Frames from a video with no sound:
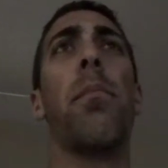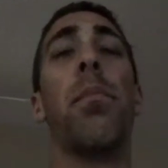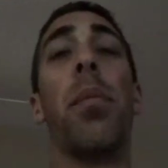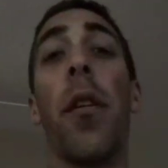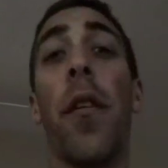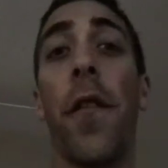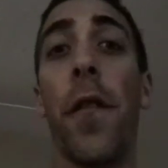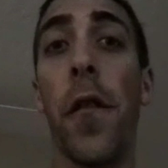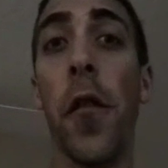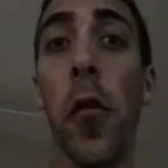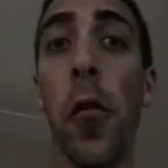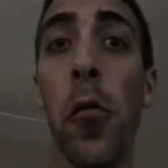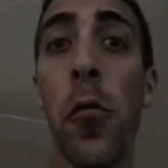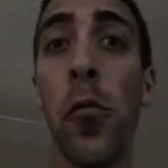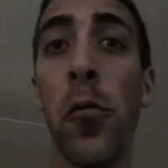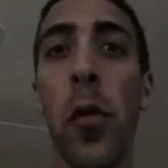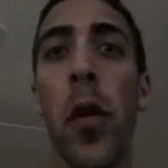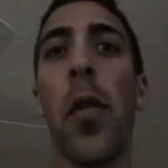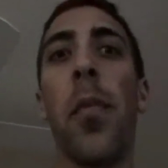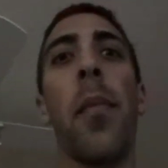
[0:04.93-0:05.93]

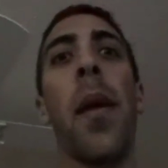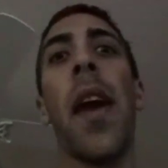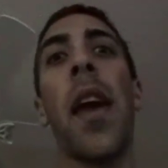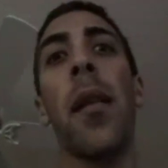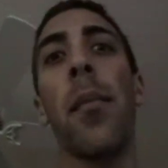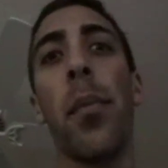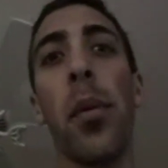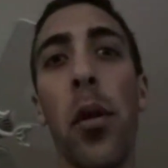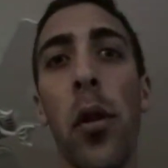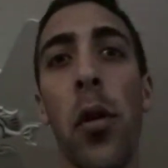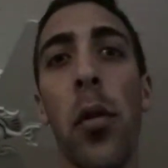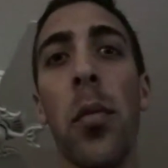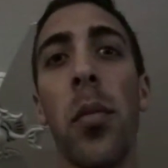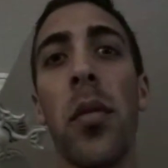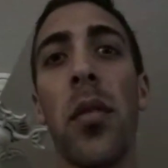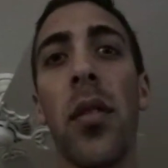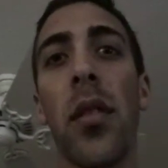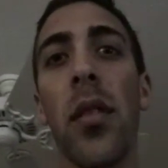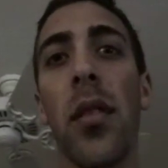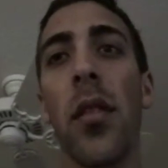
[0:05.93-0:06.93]
buffoon with man
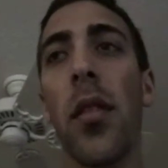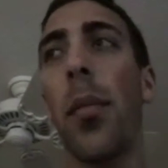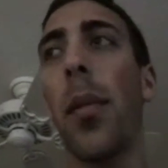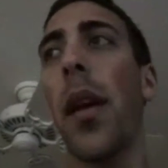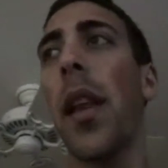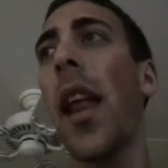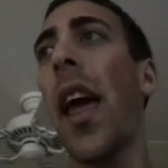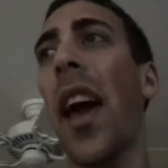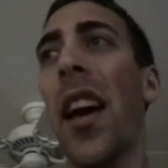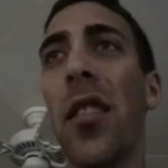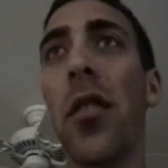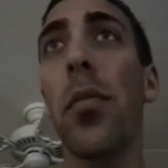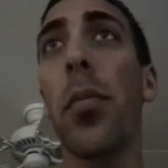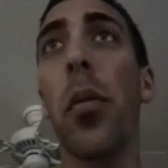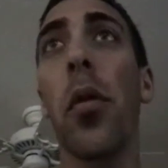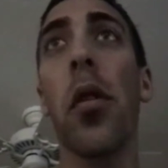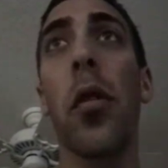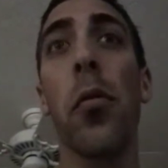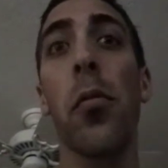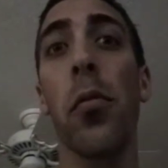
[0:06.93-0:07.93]
boobs to be an
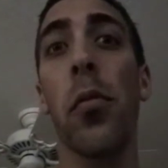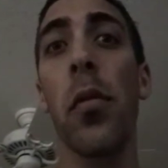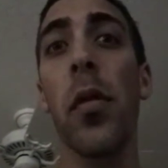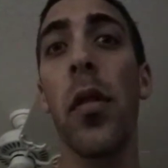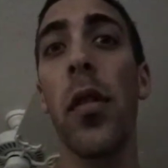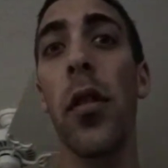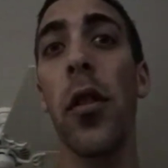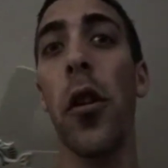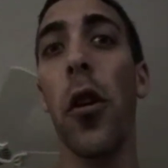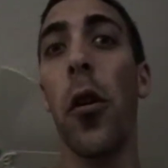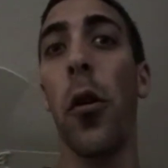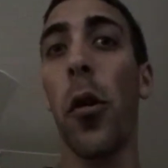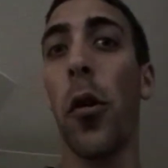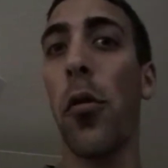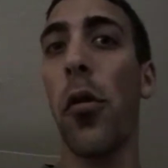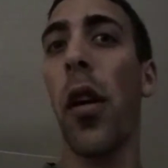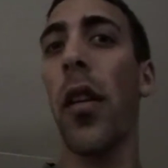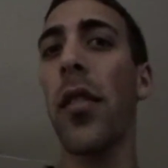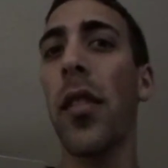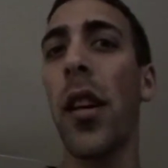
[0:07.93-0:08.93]
expert in
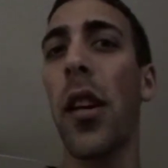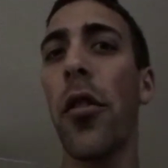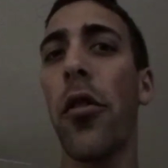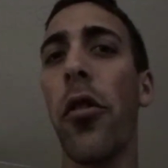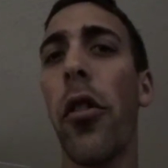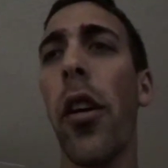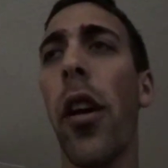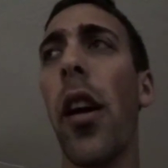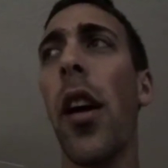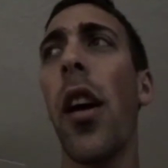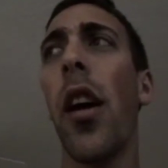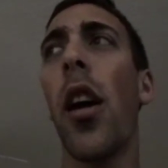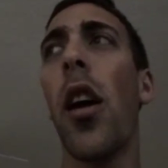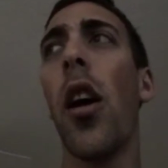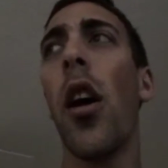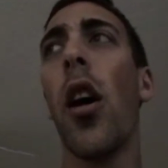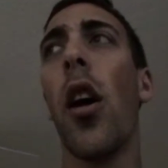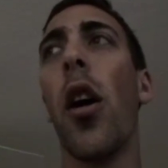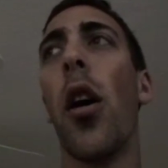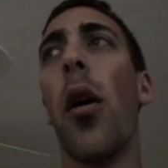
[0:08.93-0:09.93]
cross country,
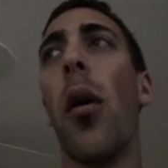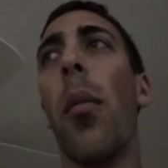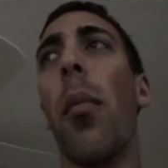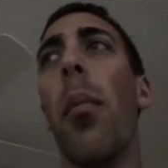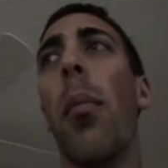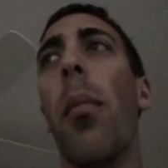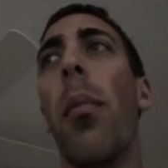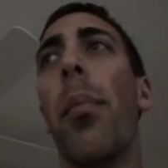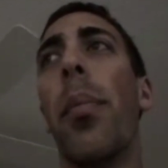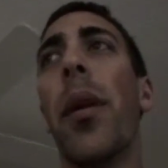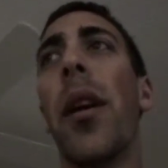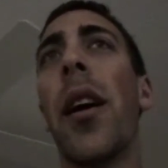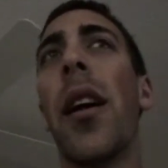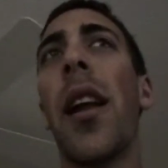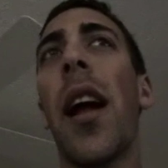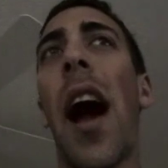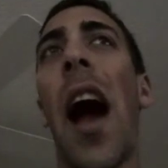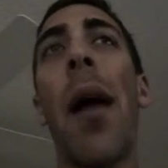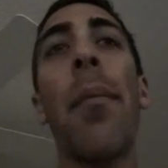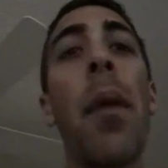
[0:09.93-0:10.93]

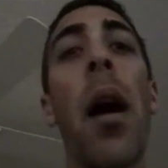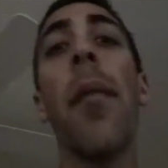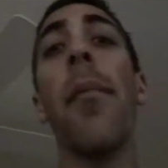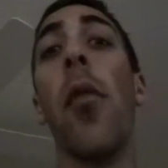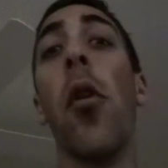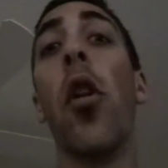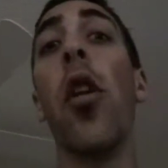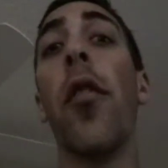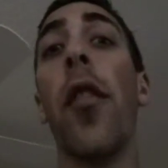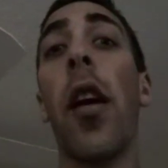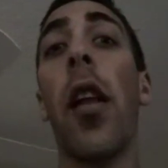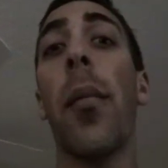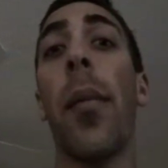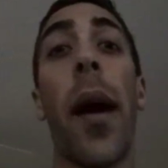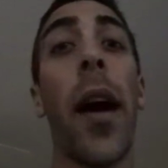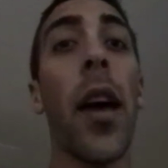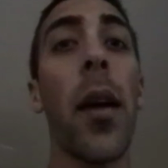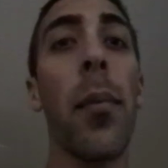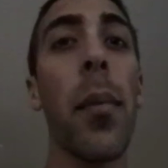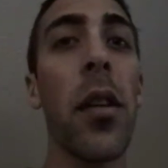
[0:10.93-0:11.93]
but I'm not motivated
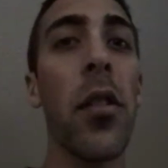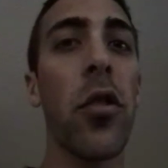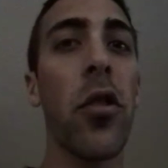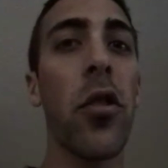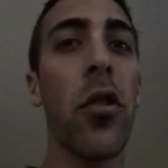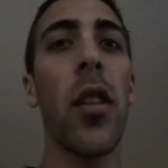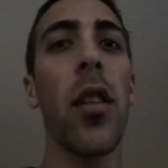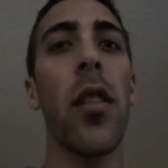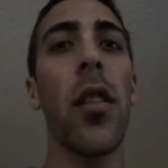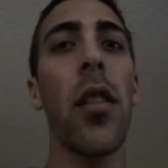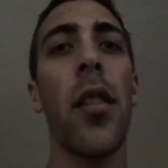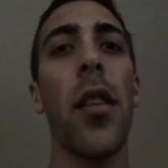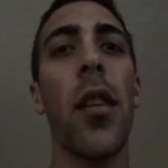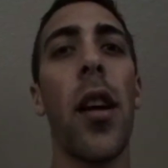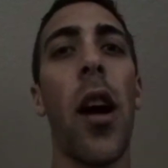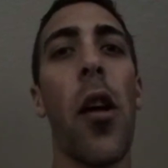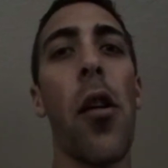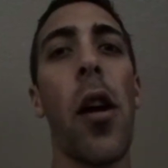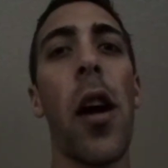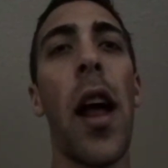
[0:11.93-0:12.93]
by commission.
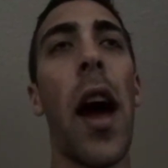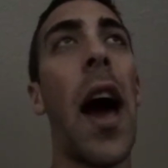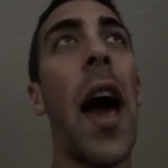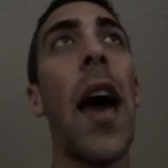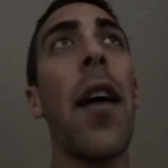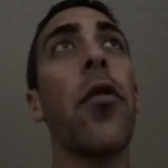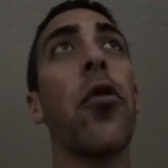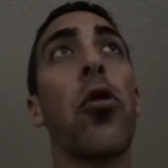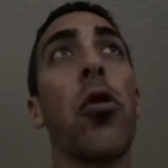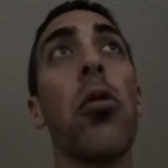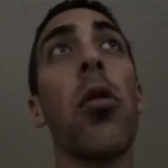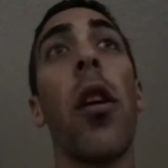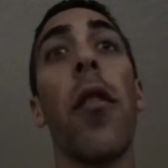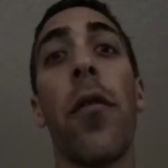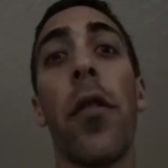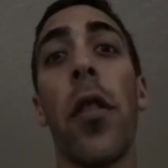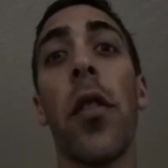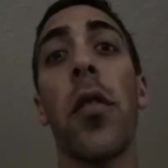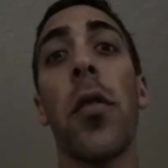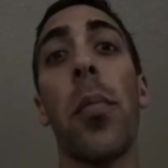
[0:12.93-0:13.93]
All right, I have true
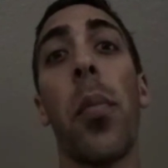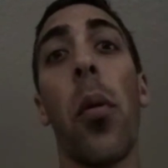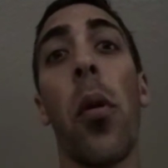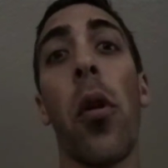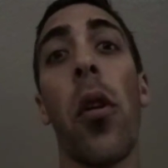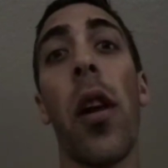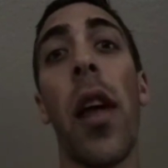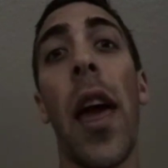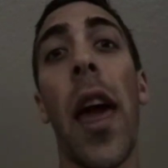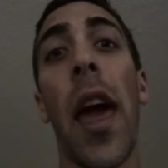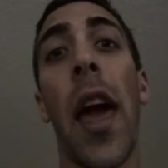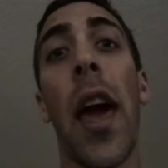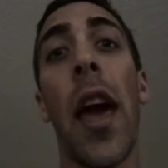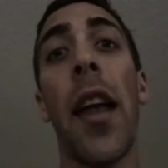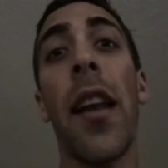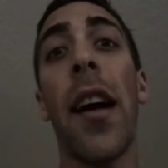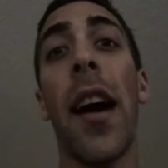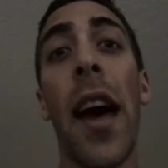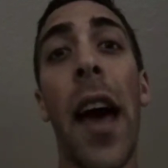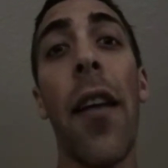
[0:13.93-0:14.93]
love for the sport,
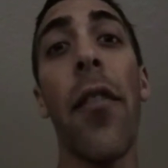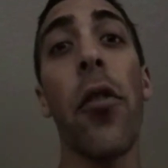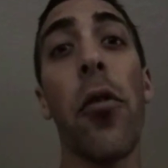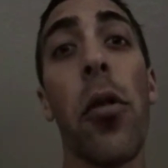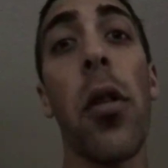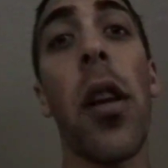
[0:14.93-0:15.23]
and I have the